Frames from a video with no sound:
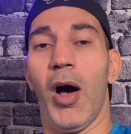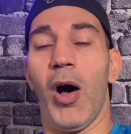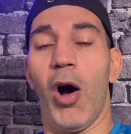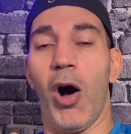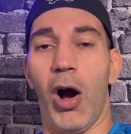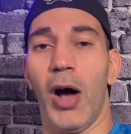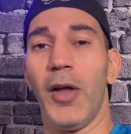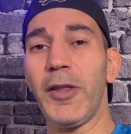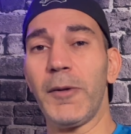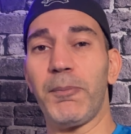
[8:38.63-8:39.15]

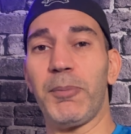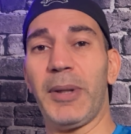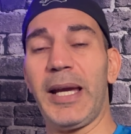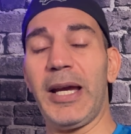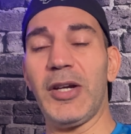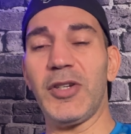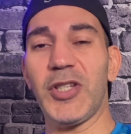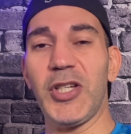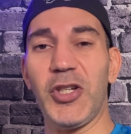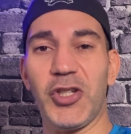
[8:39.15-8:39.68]
All the
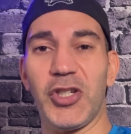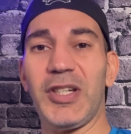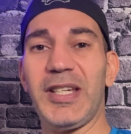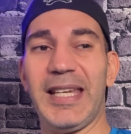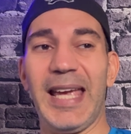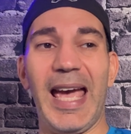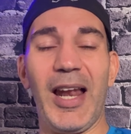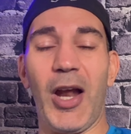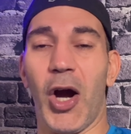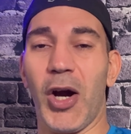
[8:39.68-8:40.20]
players that you should
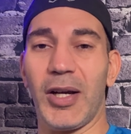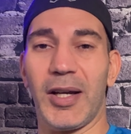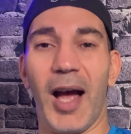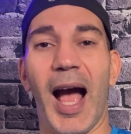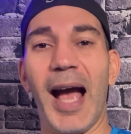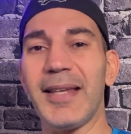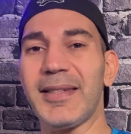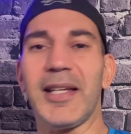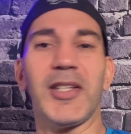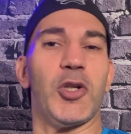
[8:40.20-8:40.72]
get are
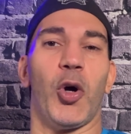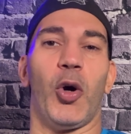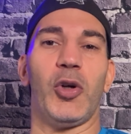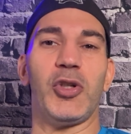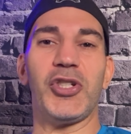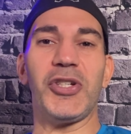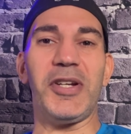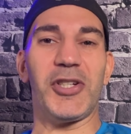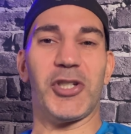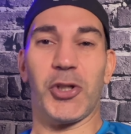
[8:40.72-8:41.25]
guys I
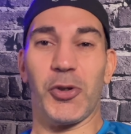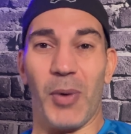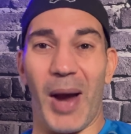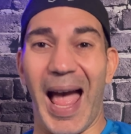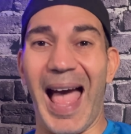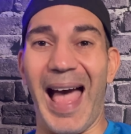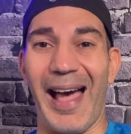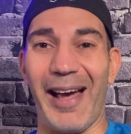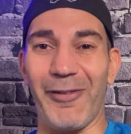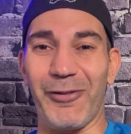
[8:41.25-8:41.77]
told you to
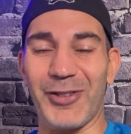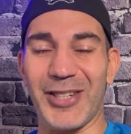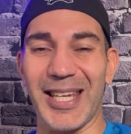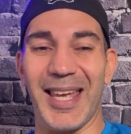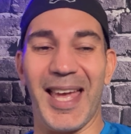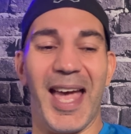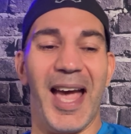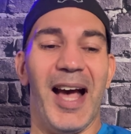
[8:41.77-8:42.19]
draft.